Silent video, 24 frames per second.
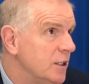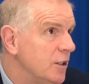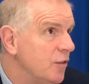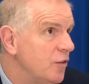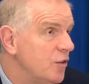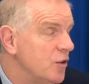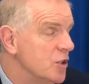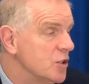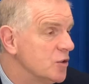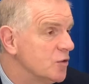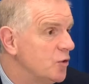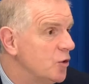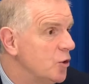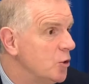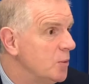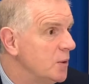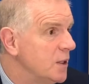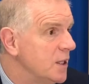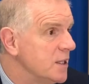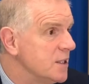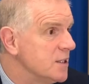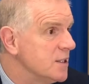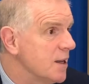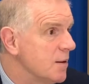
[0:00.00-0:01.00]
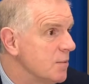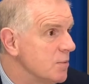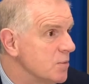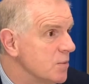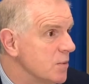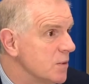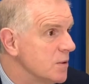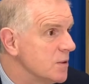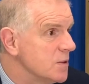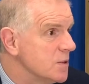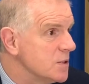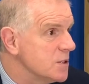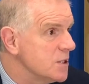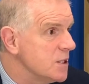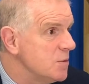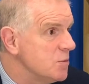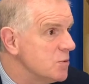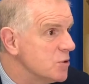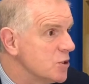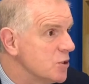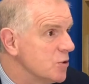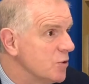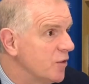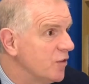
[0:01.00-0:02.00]
the first formal exam
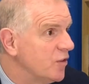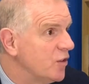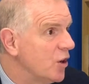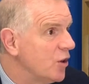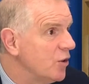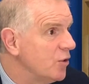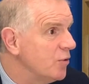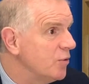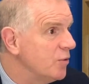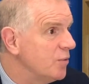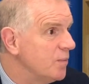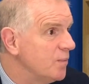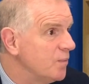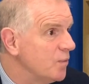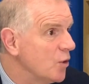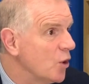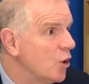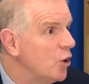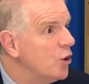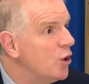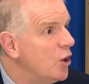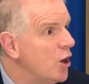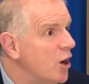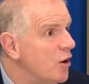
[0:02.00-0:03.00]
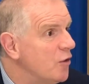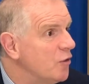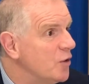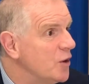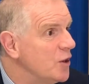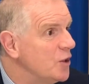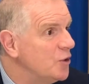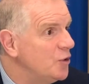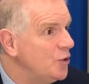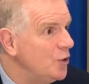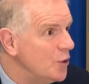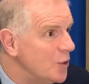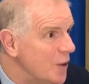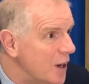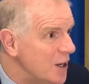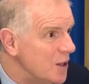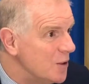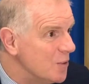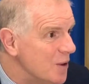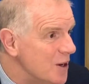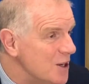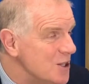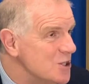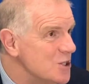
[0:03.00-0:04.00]
seems to have gone, or halfway through
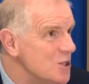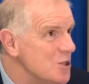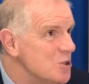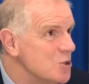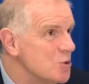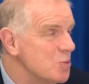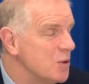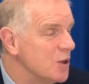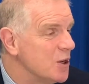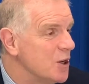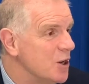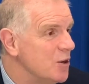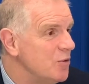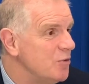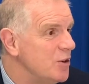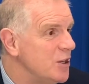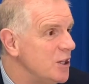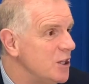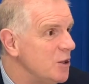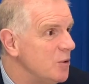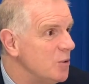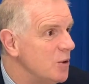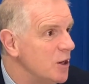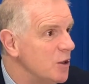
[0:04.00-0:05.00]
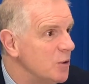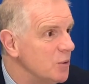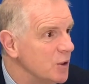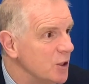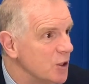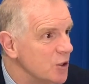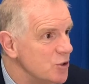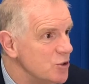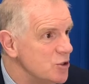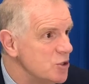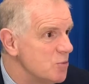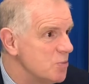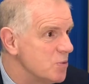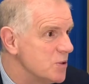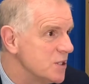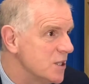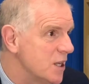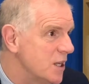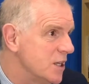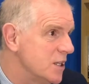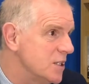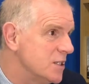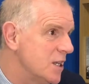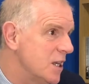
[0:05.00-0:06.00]
anyway, seems to be going really well. We've got
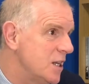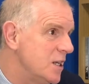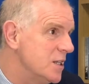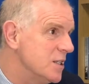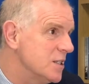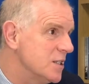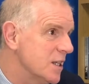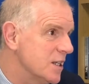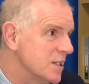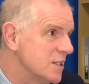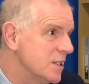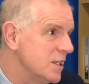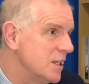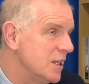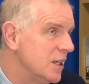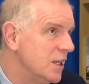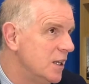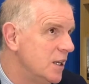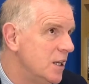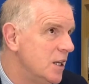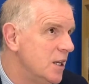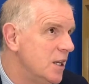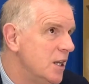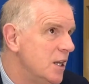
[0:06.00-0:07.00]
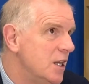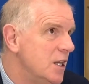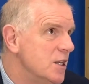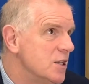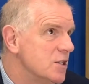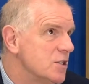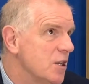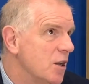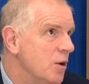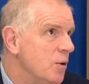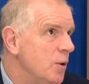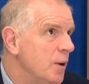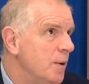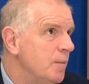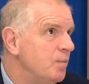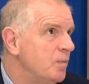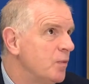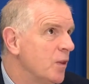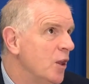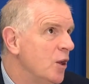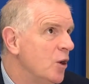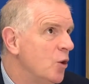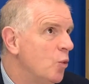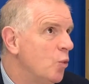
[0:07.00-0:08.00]
100% attendance at it. So
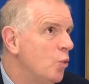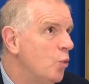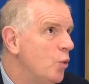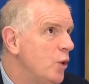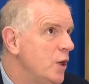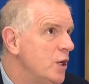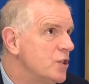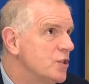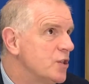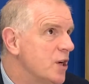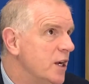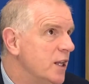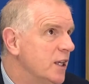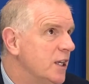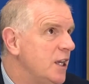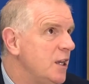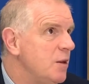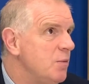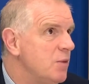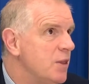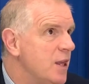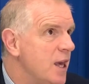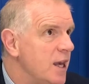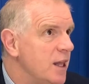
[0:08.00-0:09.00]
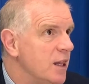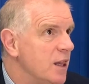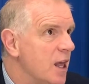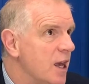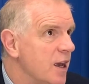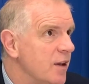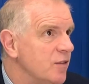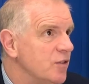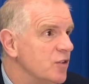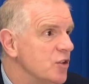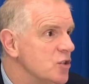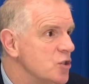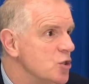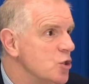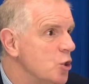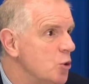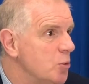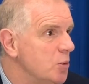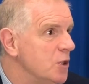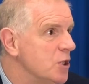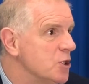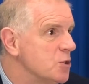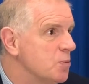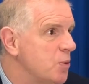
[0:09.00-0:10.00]
we're trying to keep their lives as
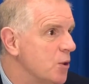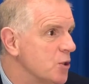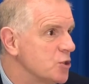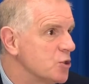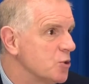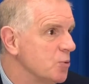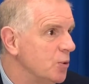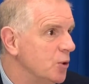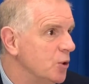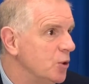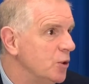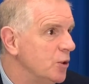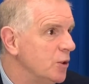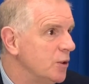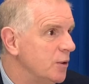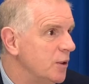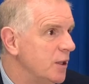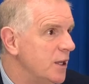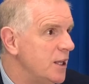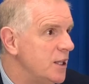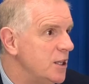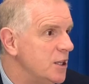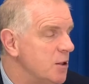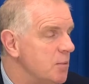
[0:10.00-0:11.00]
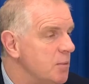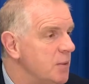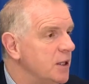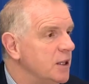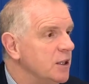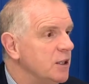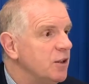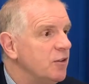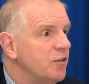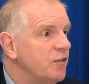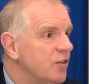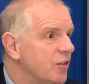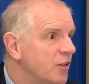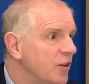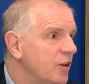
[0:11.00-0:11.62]
normal as possible in the middle of,